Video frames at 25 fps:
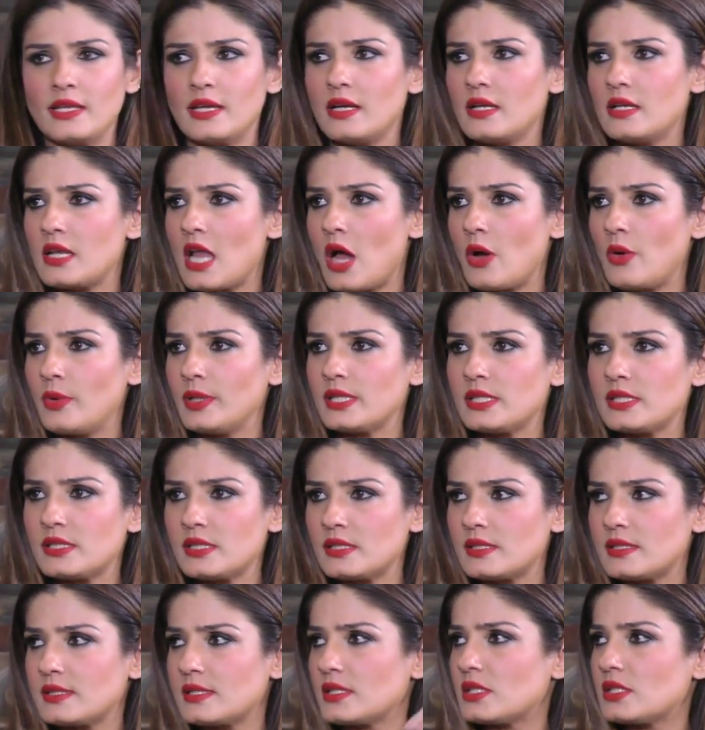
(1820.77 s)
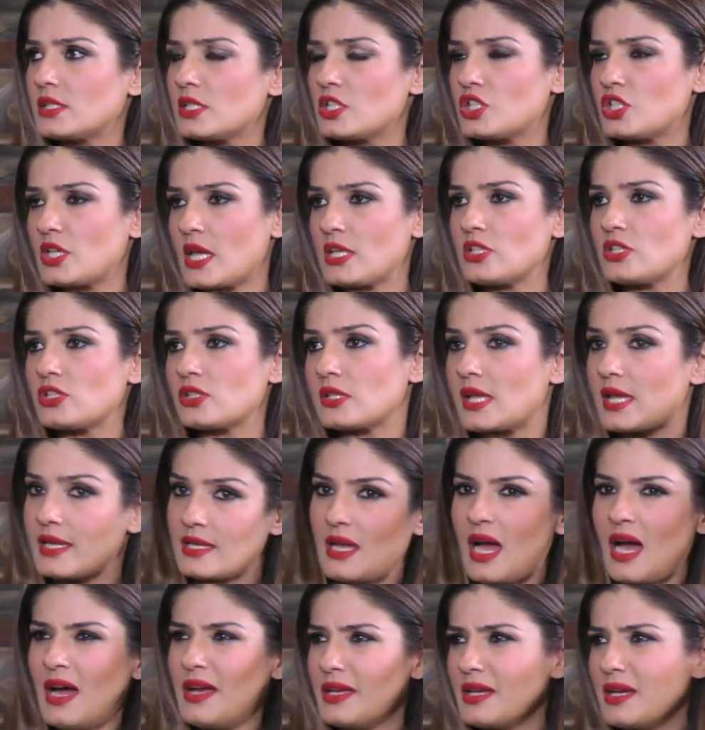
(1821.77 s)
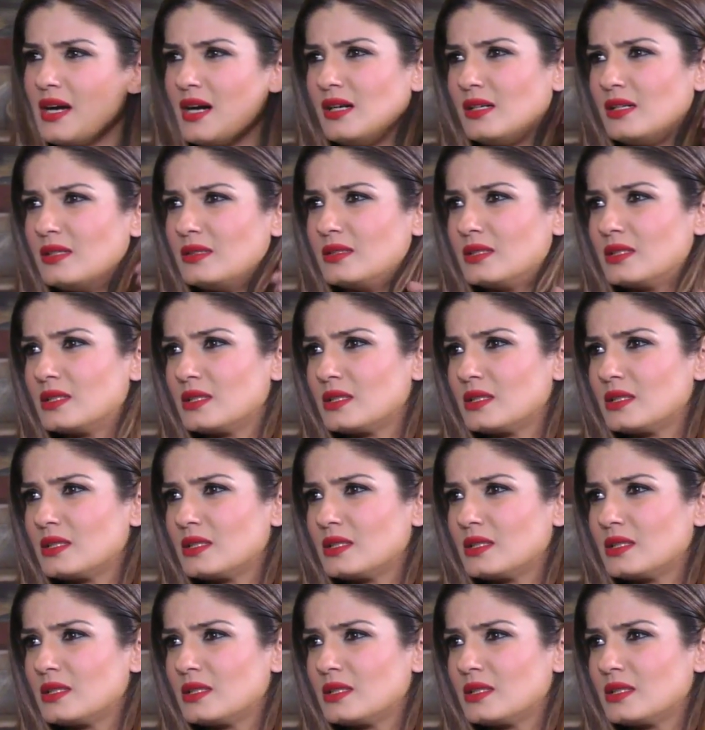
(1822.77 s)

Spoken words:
Yeah. Now it's a change. Yeah, yeah.